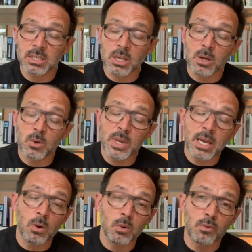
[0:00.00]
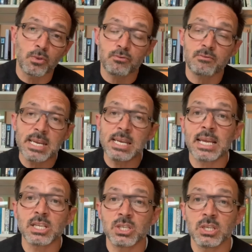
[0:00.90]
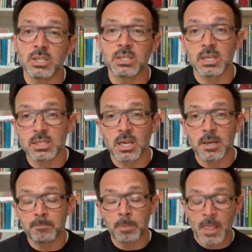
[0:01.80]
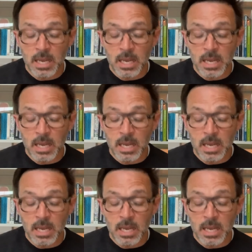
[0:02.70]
so we hold 3 lectures a term.